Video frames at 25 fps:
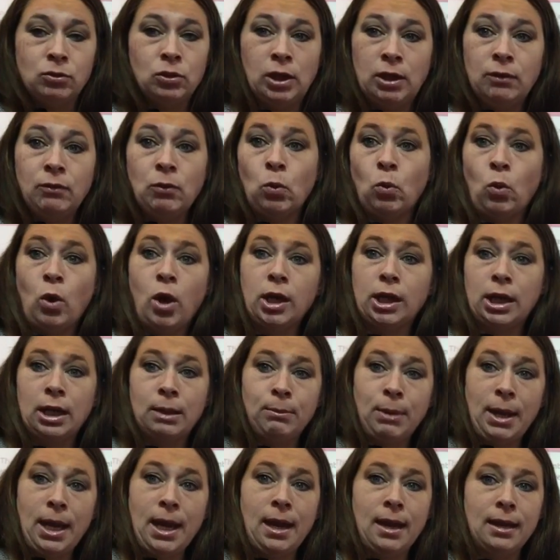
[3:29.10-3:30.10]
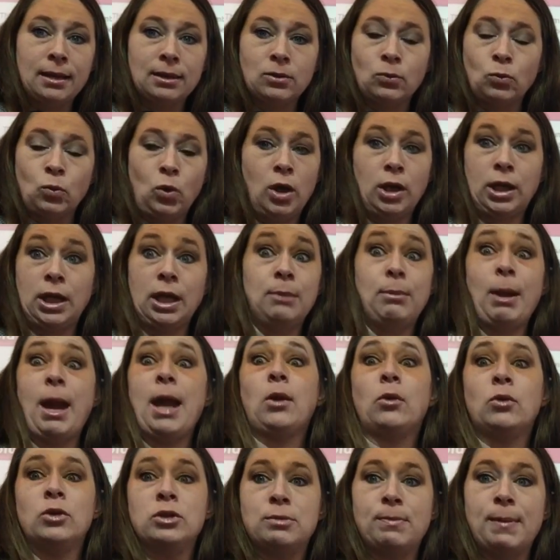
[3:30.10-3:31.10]
even walking
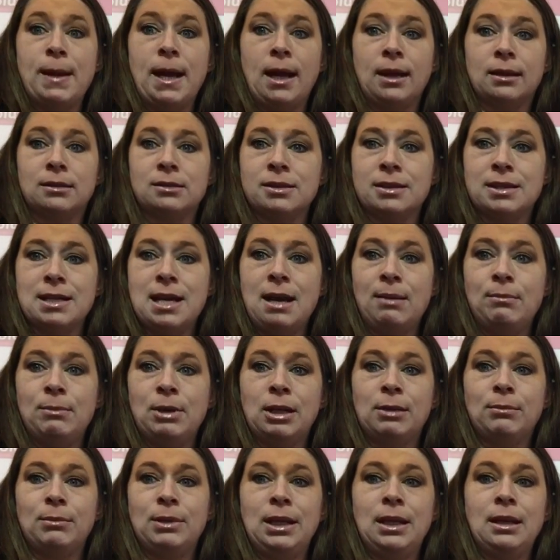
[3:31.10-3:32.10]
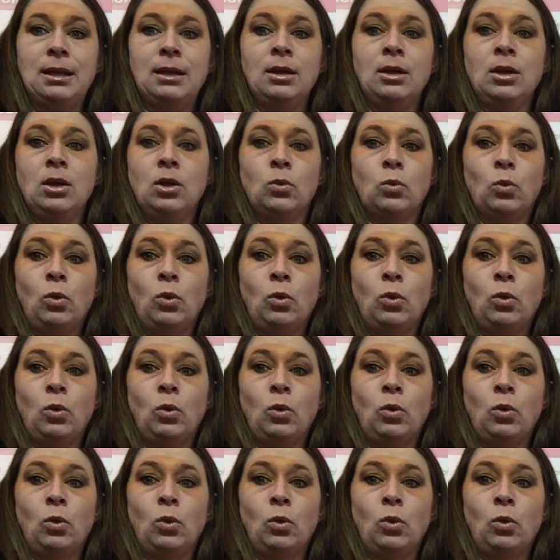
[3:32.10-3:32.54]
backwards back does not make me